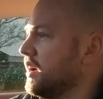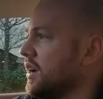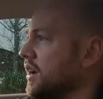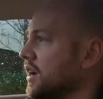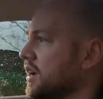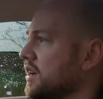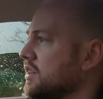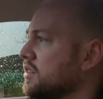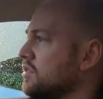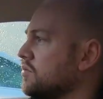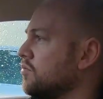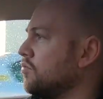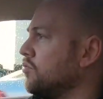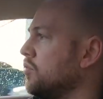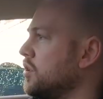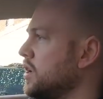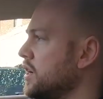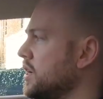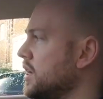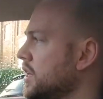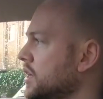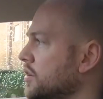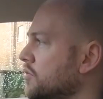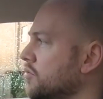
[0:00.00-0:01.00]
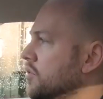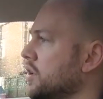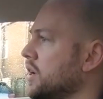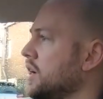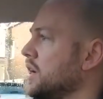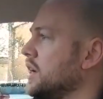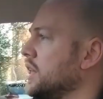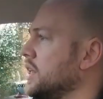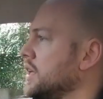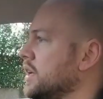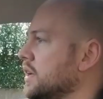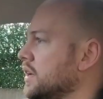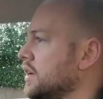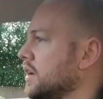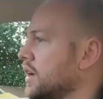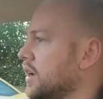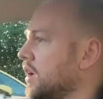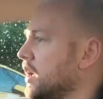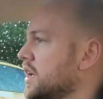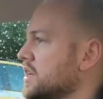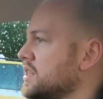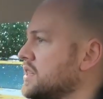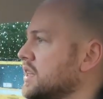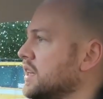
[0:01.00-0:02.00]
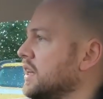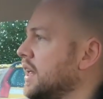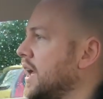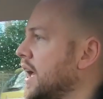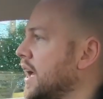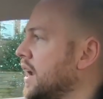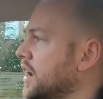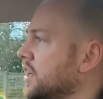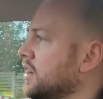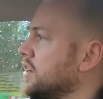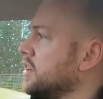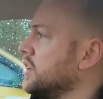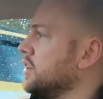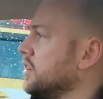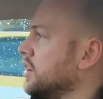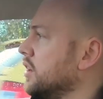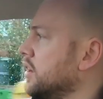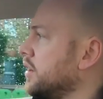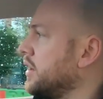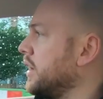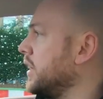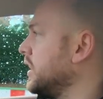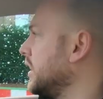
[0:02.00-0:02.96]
It's really, it's an elegant looking